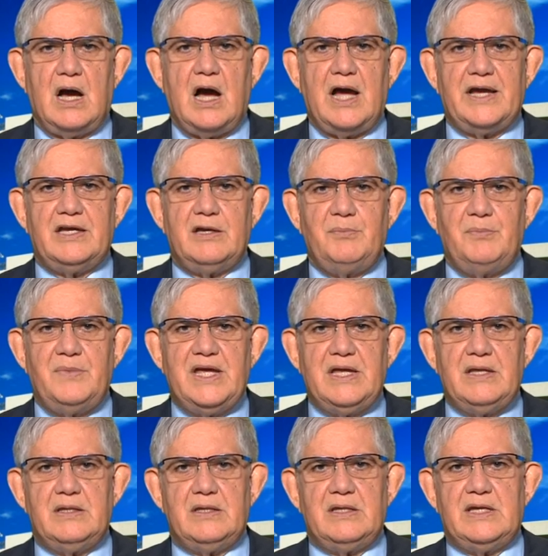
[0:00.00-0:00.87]
I
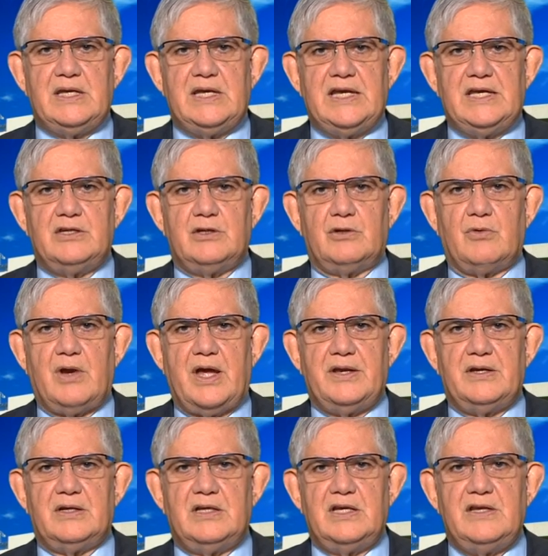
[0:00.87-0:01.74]
commend the
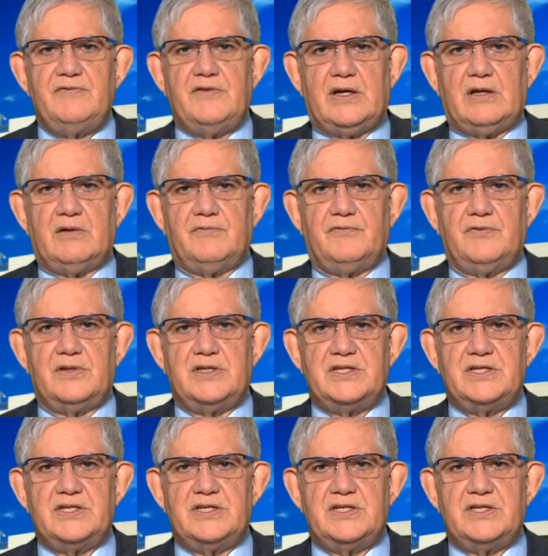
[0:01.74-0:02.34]
Integrated Living for